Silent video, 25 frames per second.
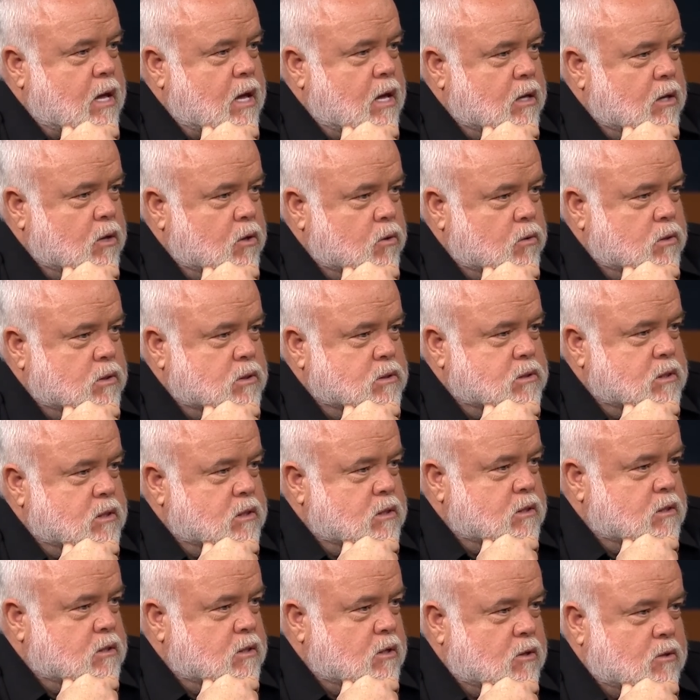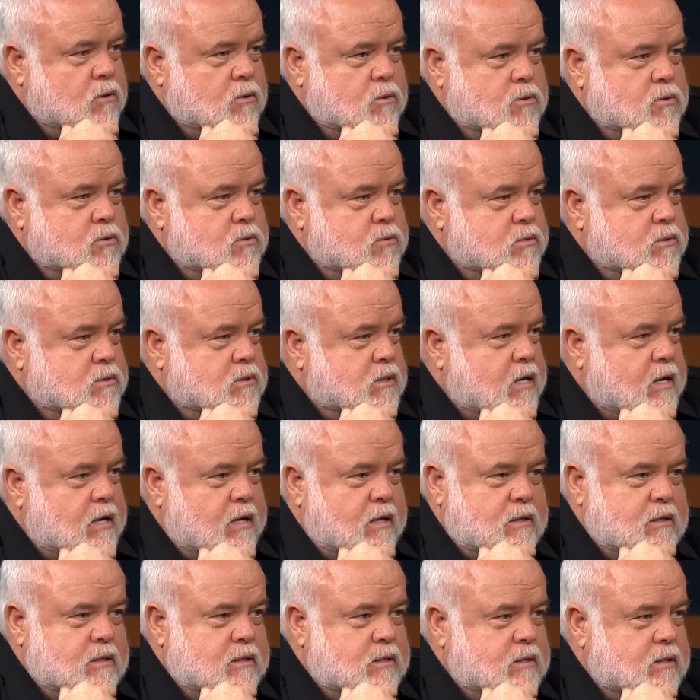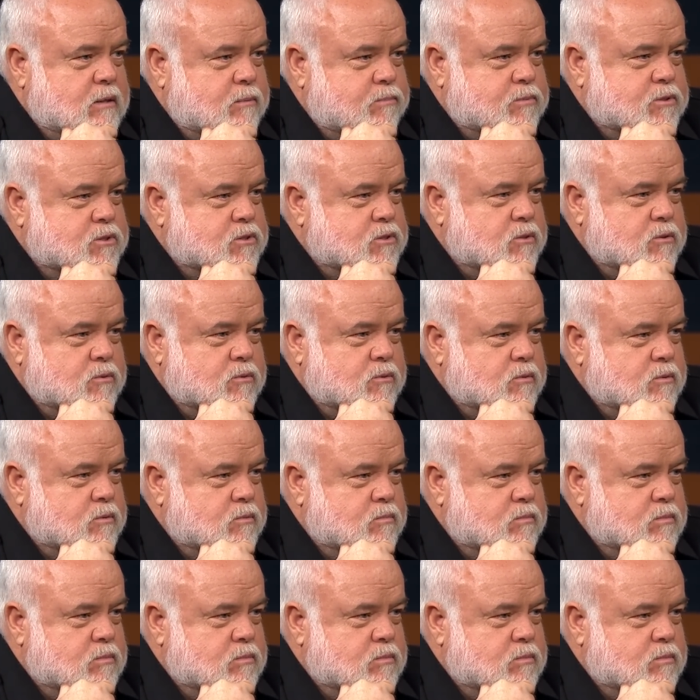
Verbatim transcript: coyotes and the dogs was howling up a storm.